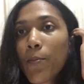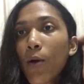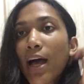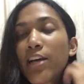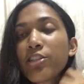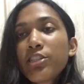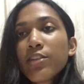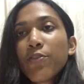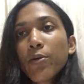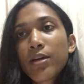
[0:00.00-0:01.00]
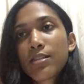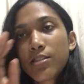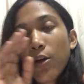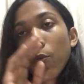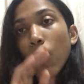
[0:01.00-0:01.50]
As she focuses
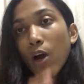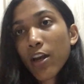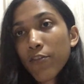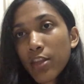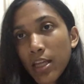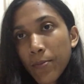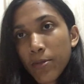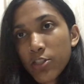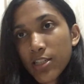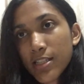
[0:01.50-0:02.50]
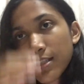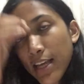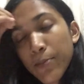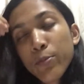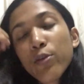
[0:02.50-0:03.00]
on one of the images
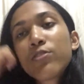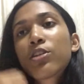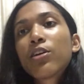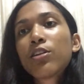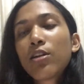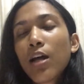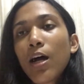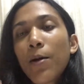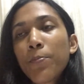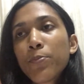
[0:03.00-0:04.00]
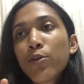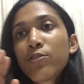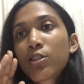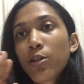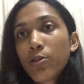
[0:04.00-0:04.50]
and
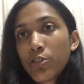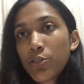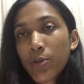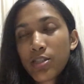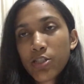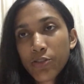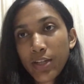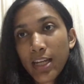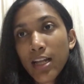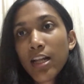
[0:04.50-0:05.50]
moves closer towards the screen,